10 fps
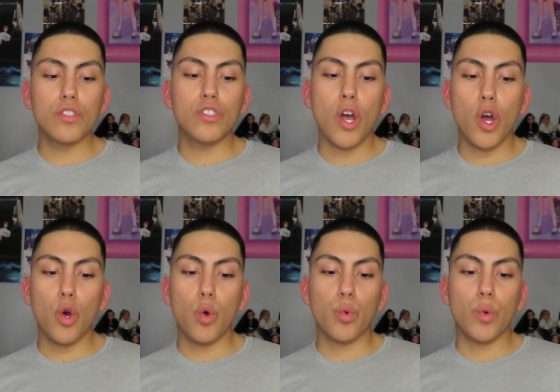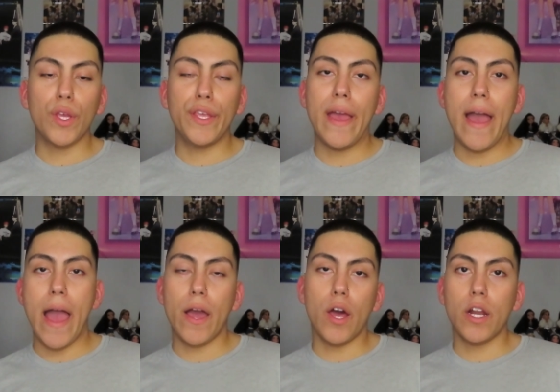So yeah,
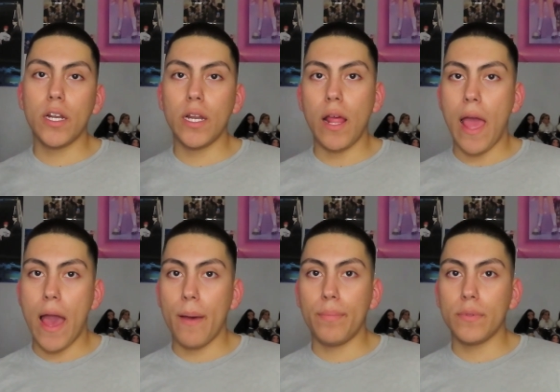I got on an app